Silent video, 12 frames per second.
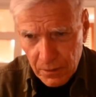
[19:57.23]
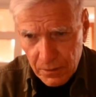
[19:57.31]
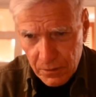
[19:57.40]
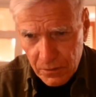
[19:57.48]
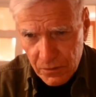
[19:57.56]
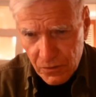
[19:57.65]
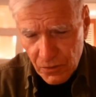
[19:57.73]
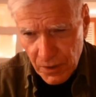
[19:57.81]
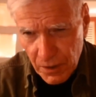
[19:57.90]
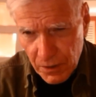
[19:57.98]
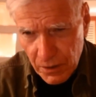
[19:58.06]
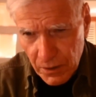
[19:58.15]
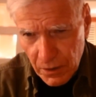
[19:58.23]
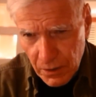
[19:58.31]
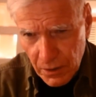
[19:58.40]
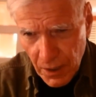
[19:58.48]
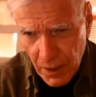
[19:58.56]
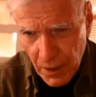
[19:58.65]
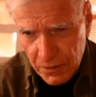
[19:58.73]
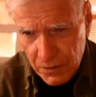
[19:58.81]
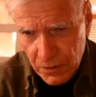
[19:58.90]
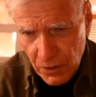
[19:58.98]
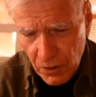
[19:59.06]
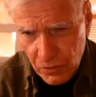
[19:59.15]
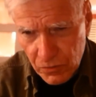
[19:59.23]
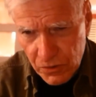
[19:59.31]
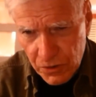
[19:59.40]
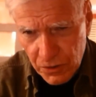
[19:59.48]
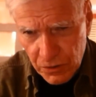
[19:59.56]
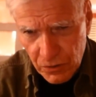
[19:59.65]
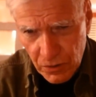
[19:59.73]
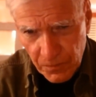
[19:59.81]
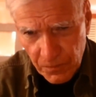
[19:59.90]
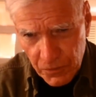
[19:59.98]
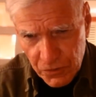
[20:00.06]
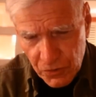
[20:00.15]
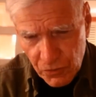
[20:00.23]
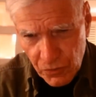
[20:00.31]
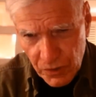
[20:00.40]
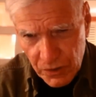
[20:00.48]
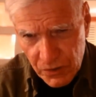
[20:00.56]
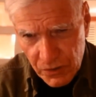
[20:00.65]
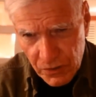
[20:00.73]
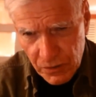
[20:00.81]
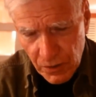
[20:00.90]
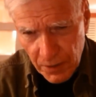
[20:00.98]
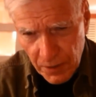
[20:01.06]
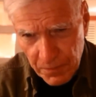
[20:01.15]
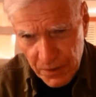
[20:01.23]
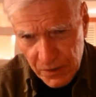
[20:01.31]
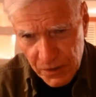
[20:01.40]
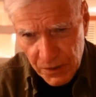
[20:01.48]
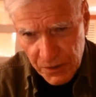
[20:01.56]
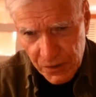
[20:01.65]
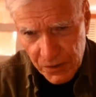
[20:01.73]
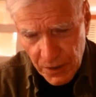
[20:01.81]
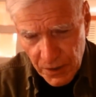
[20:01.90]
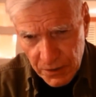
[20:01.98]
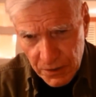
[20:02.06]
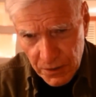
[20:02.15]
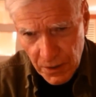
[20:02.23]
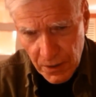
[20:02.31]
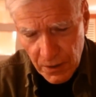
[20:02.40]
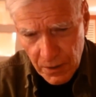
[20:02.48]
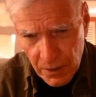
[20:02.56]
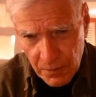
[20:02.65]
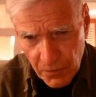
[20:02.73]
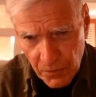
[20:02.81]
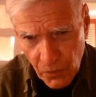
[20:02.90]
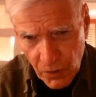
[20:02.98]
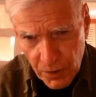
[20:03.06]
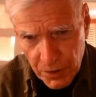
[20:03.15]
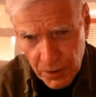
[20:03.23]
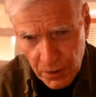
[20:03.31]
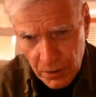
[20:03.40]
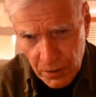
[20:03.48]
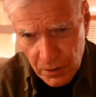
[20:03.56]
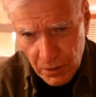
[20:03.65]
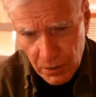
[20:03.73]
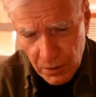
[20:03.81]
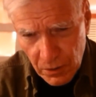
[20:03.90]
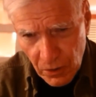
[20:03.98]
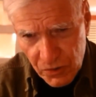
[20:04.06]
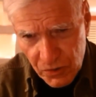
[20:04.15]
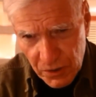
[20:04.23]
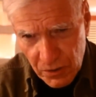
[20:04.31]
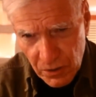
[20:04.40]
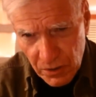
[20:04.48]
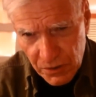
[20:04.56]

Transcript: So then he had to go to Europe for two weeks on business. And before he goes, he calls